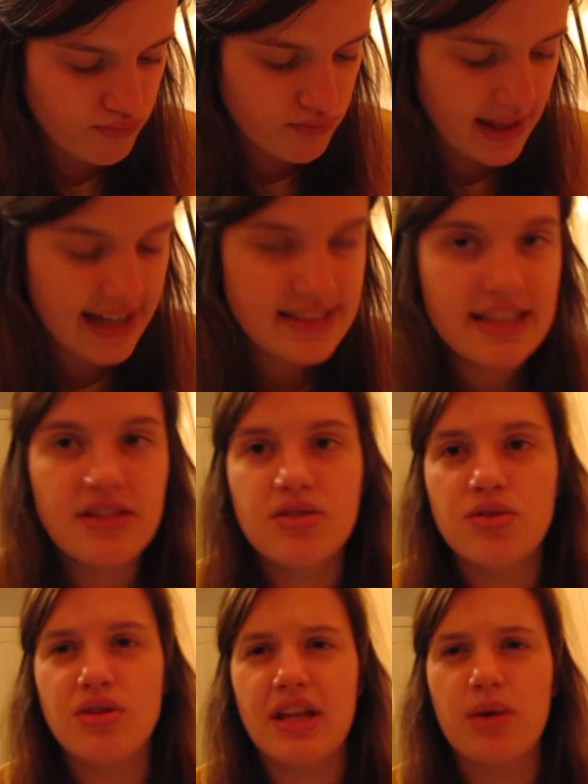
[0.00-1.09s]
asking the
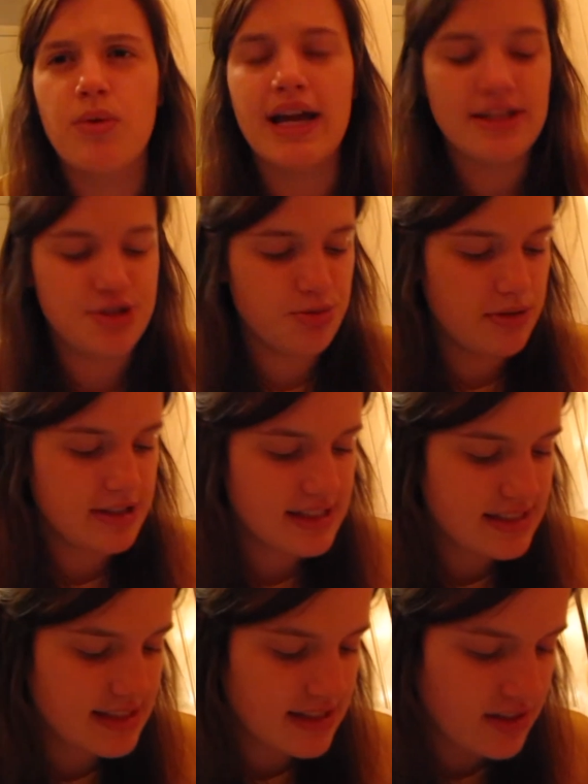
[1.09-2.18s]
Lord, like, why did you bring
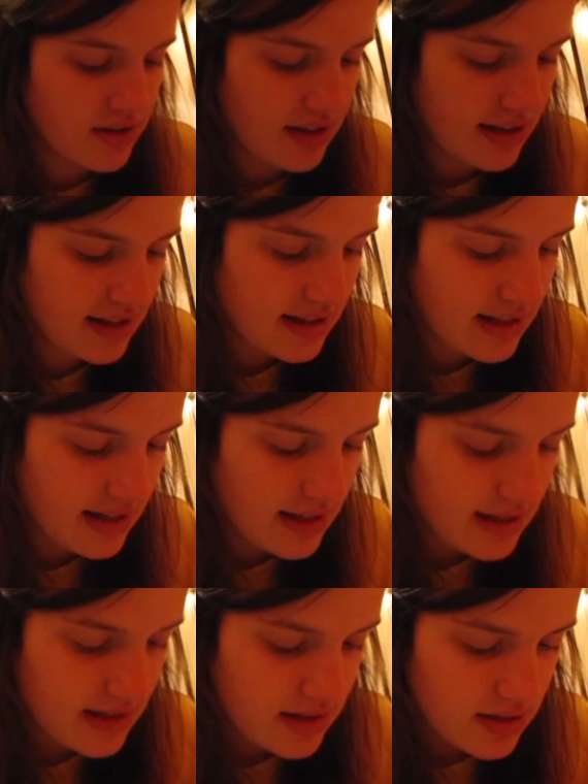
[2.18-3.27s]
us here? Like,
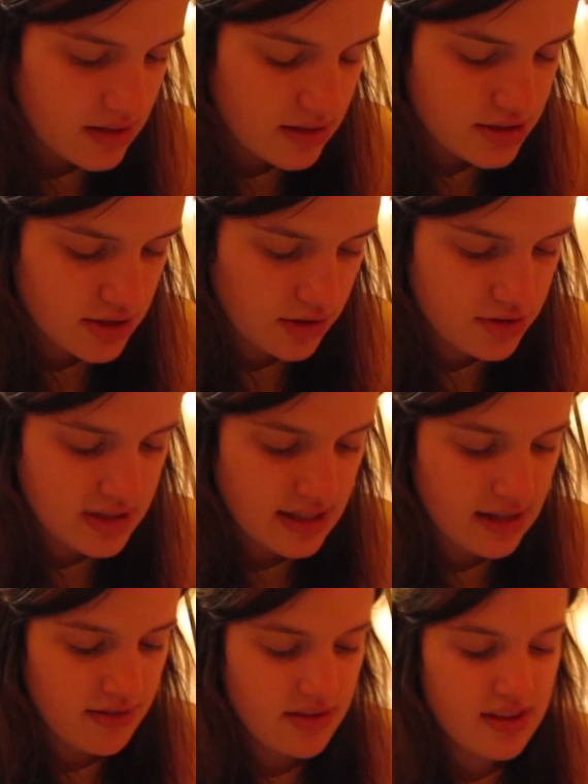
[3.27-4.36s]
our children and
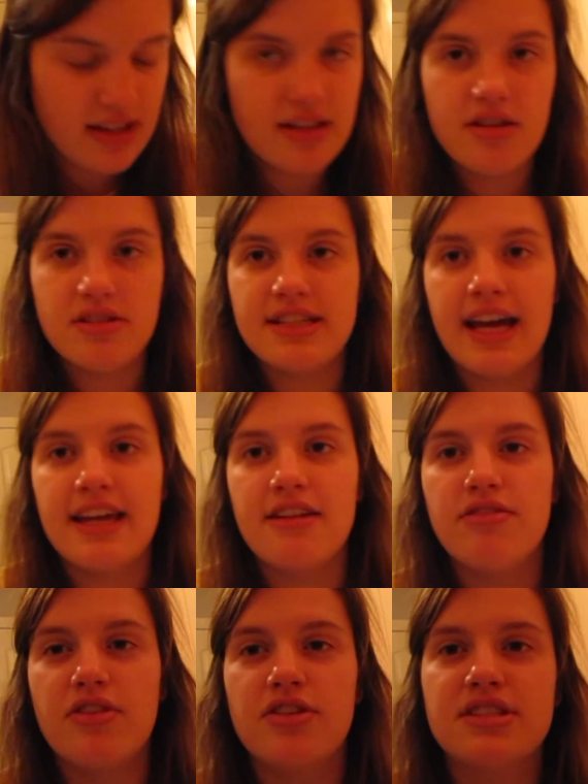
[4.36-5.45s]
everything that are dying of
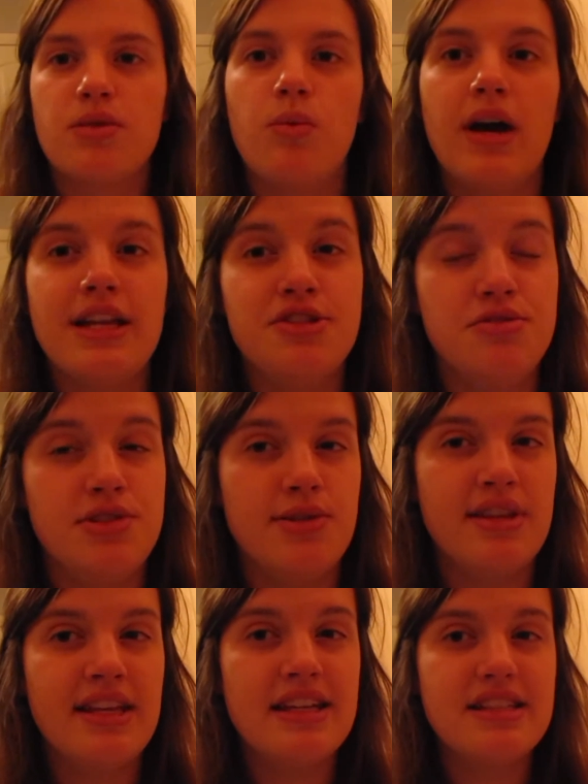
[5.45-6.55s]
thirst, like, why did you do
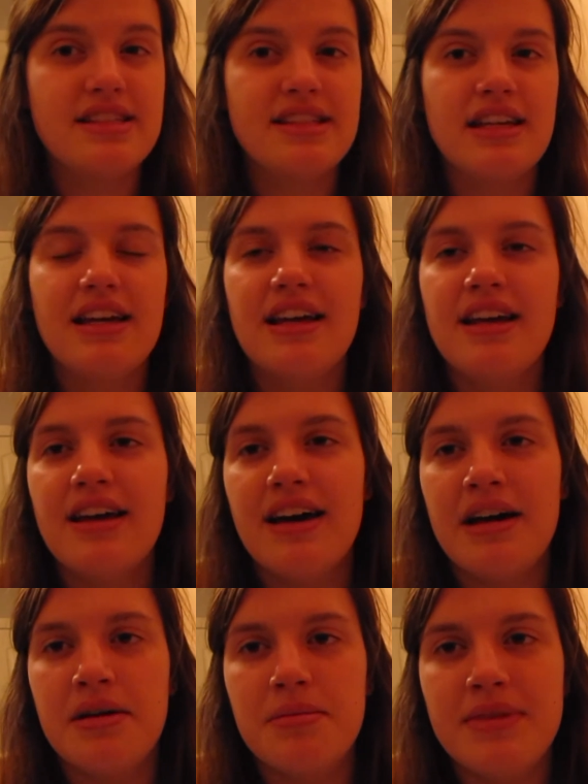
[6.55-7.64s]
this?
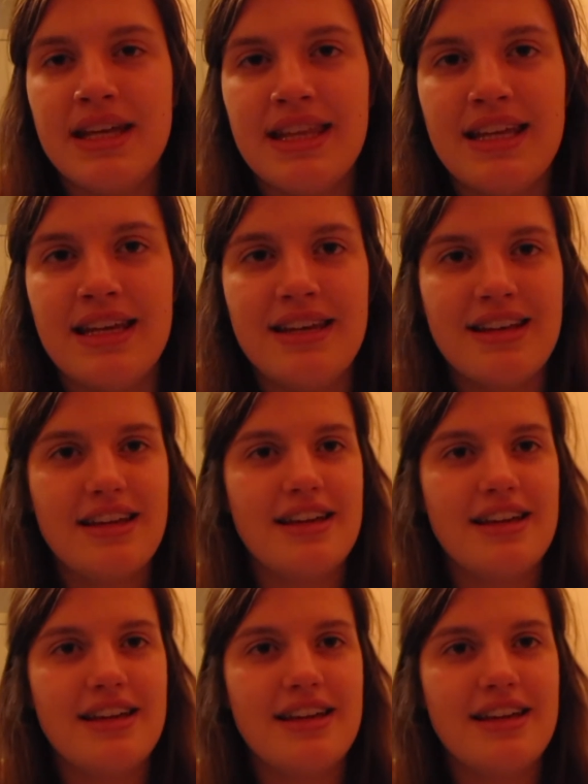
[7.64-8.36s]
And then